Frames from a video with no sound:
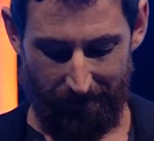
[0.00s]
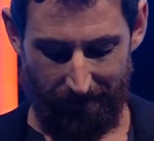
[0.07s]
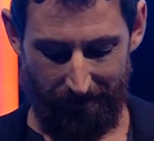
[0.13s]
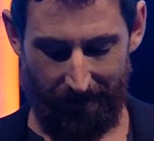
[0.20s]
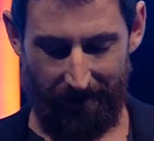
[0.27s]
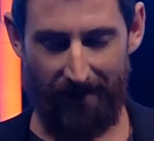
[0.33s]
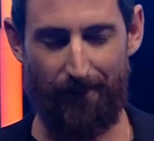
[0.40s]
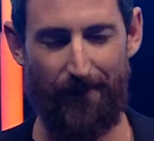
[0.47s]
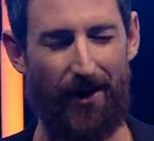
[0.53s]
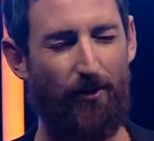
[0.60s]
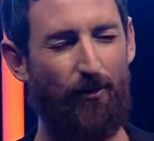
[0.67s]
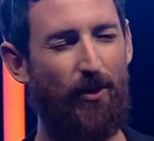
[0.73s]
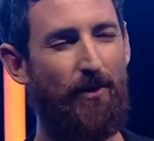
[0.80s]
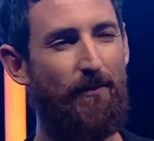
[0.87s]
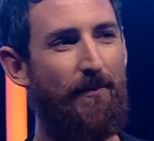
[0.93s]
thinking
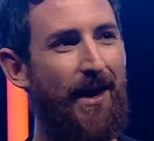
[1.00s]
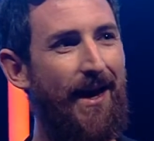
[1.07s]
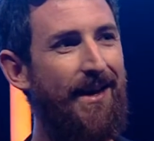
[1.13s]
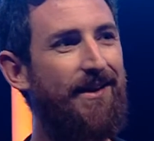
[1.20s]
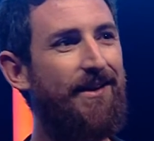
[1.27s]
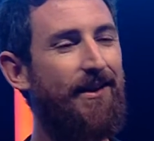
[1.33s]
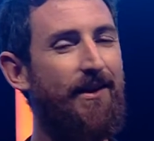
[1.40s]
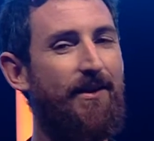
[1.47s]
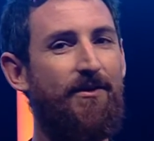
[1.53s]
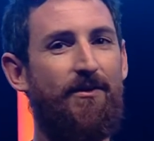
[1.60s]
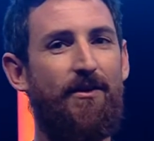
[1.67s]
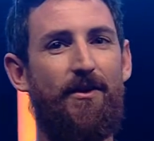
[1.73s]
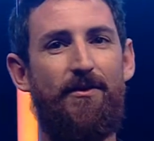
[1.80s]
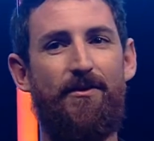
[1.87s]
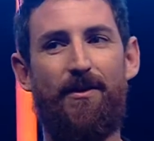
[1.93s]
about what made
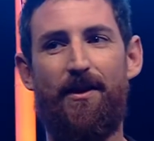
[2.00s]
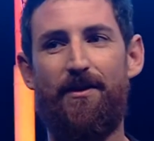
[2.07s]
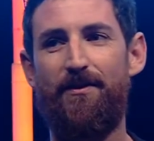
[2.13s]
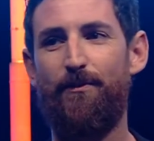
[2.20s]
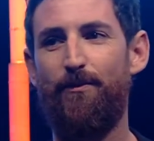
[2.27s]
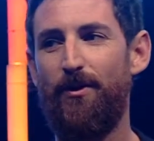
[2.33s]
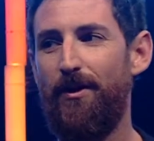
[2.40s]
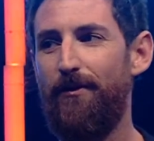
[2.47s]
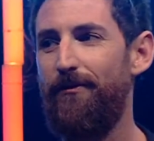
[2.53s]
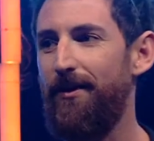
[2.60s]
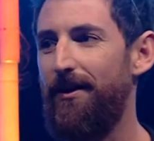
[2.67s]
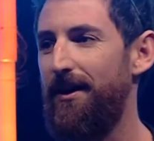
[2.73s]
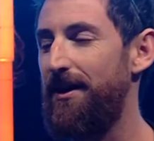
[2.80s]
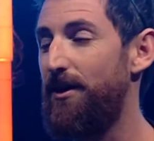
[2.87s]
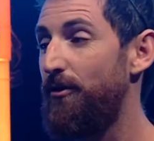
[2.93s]
Colenso such a
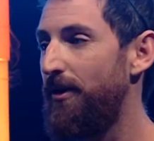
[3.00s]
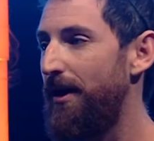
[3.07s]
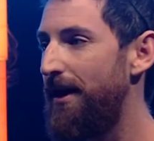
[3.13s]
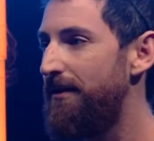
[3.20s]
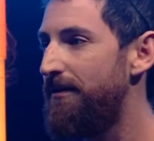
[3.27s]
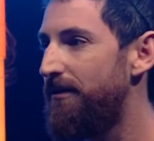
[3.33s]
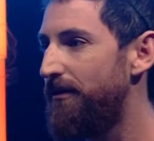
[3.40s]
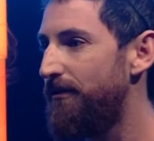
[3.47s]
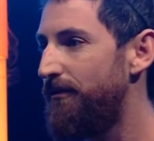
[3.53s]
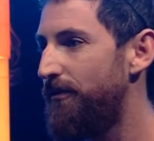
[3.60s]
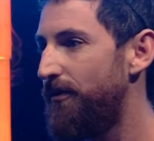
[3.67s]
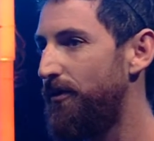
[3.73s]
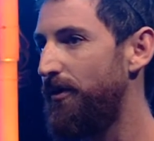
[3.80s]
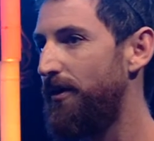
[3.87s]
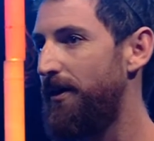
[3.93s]
prolifically creative
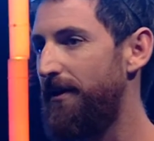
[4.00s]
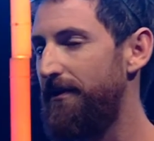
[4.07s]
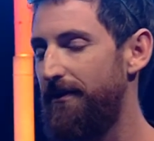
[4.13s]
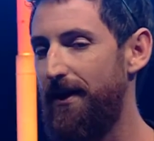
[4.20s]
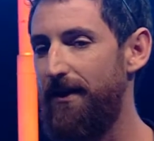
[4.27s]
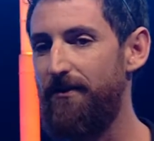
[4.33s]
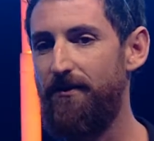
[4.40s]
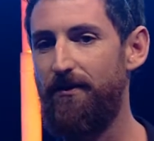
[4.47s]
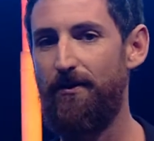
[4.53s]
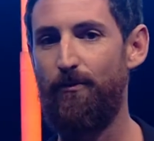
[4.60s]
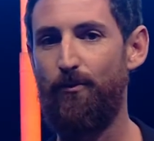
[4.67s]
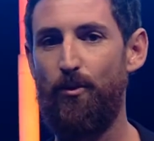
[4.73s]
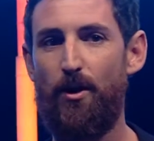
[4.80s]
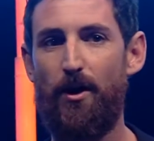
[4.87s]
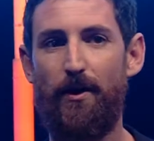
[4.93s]
organization
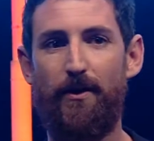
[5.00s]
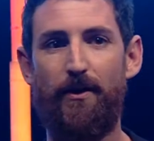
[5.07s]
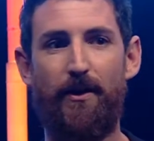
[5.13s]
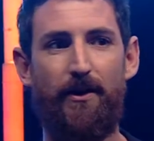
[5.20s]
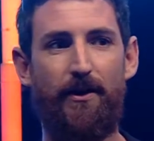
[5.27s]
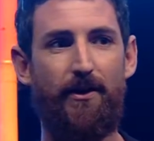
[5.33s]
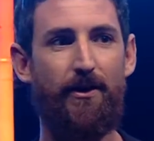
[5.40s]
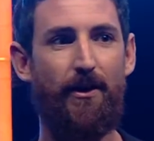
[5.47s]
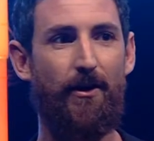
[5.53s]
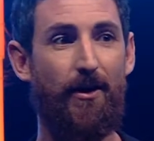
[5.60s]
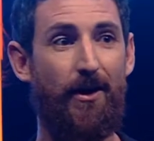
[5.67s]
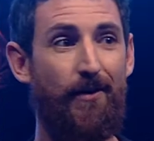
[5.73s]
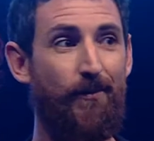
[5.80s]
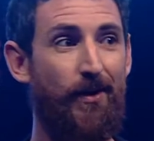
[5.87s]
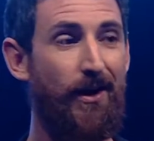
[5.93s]
and what, you know,
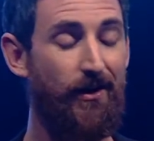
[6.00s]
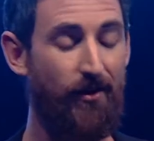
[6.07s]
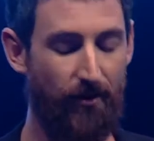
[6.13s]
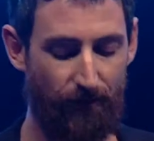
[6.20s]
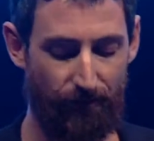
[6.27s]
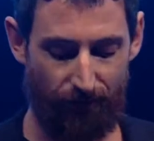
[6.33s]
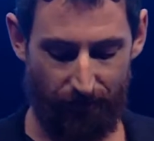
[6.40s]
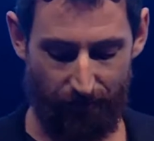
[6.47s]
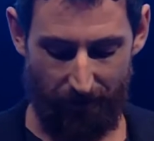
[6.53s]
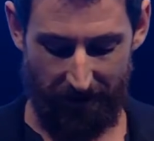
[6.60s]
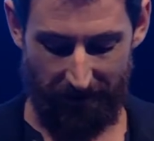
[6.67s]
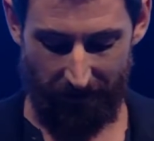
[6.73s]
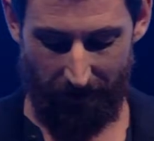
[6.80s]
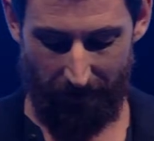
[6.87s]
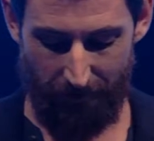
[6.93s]
I might learn from my
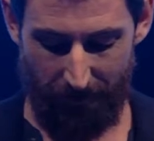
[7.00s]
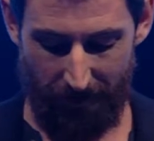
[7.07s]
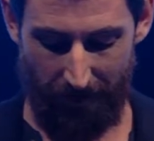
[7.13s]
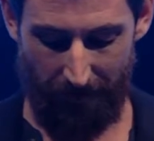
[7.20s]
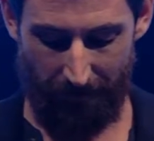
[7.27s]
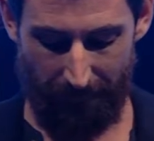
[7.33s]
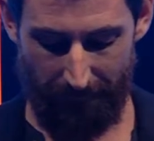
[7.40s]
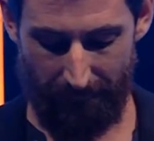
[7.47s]
time there.